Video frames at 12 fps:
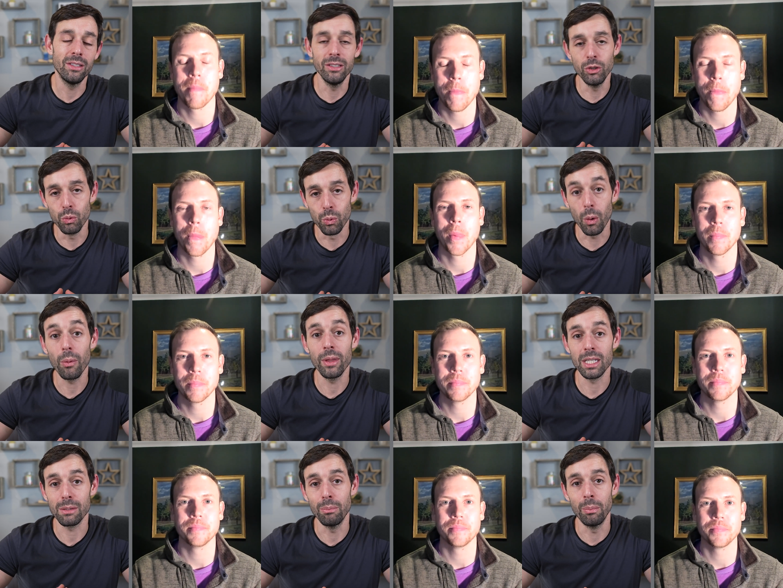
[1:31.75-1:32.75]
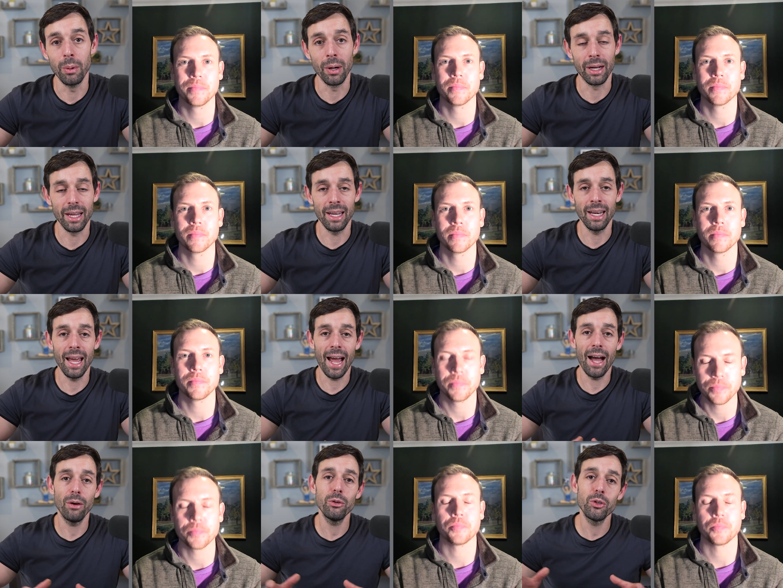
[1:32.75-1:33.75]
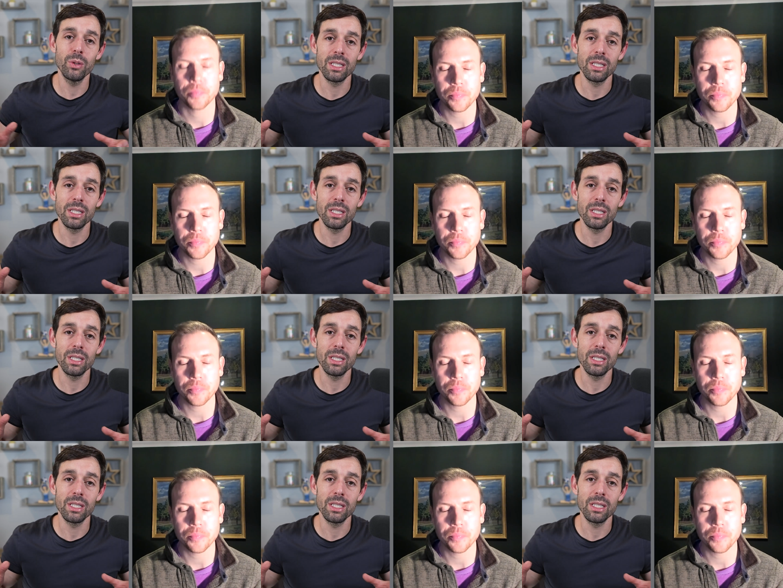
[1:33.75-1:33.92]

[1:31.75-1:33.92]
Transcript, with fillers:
Speaker 1: you wrote this book and how did you